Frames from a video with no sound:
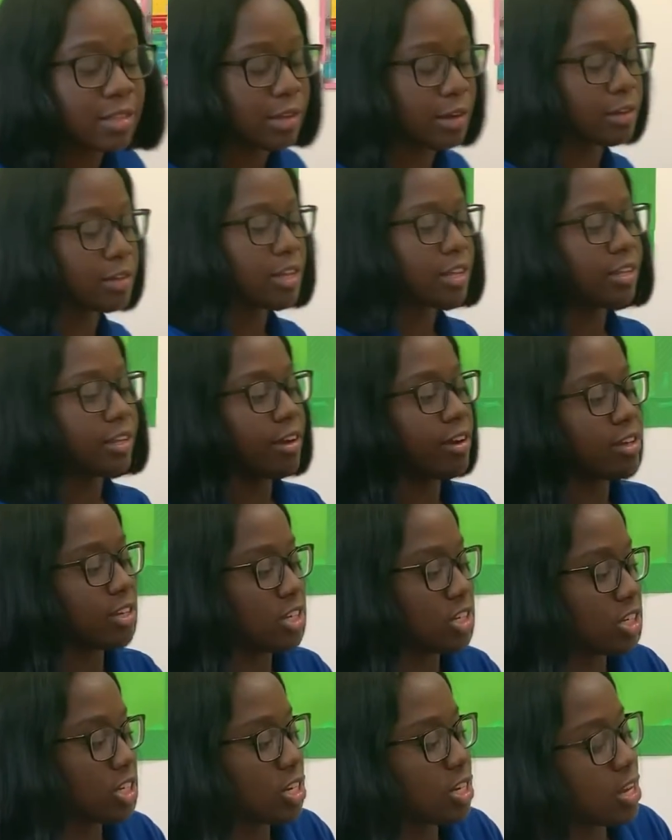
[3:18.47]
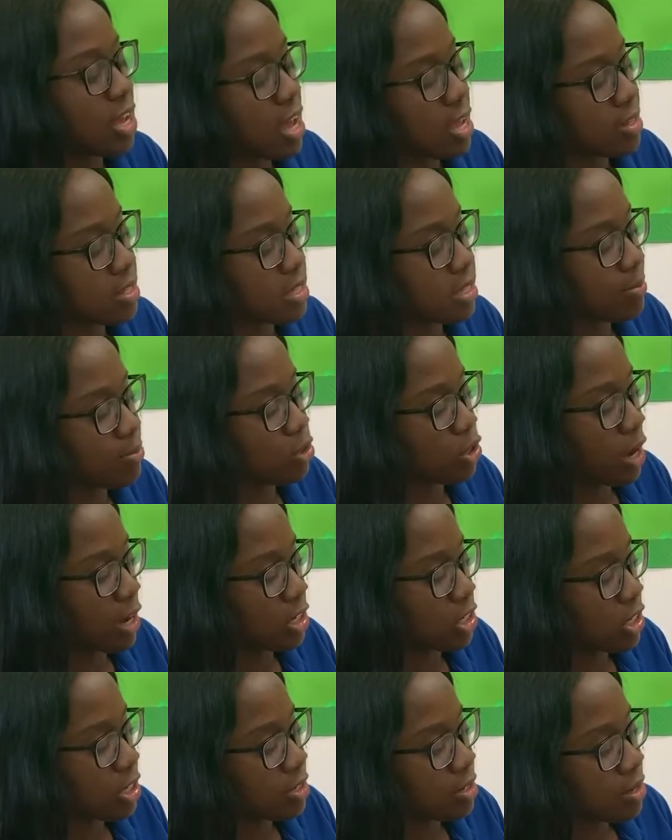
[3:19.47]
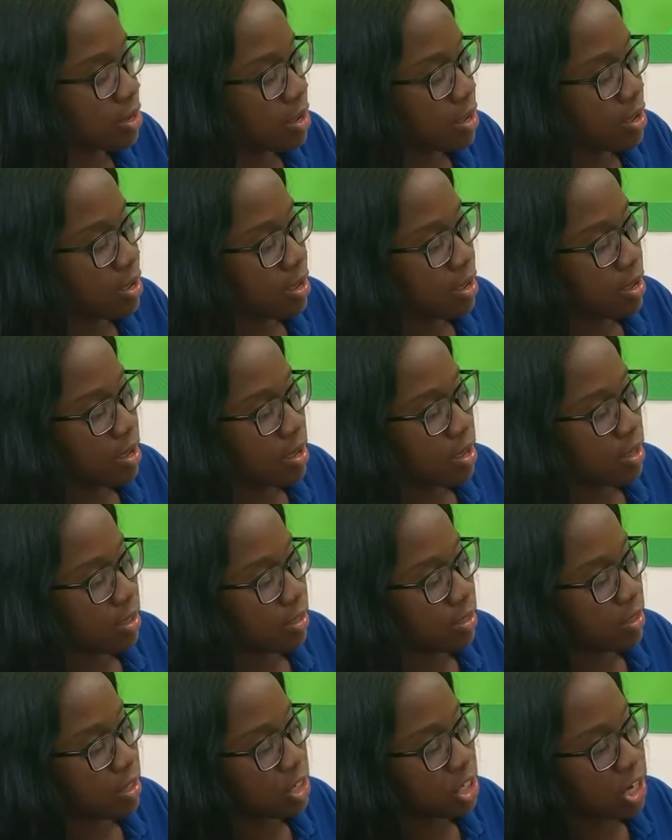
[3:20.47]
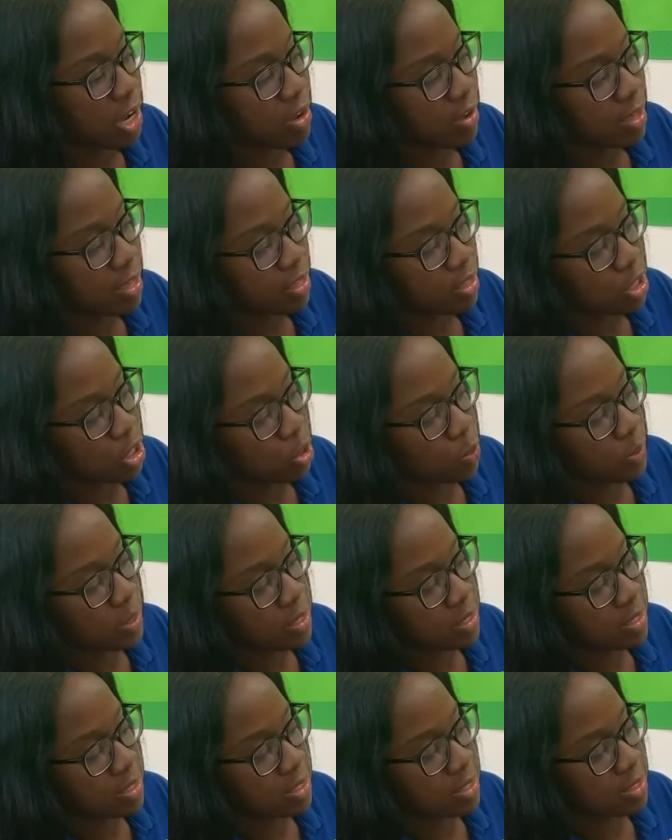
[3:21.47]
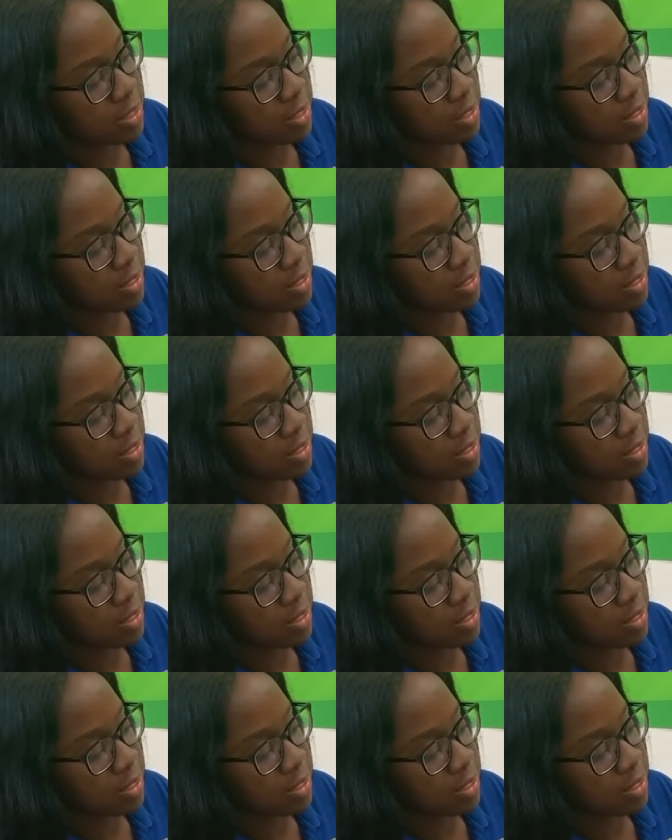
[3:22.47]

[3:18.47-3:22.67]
learning their addition and subtraction, the child can twist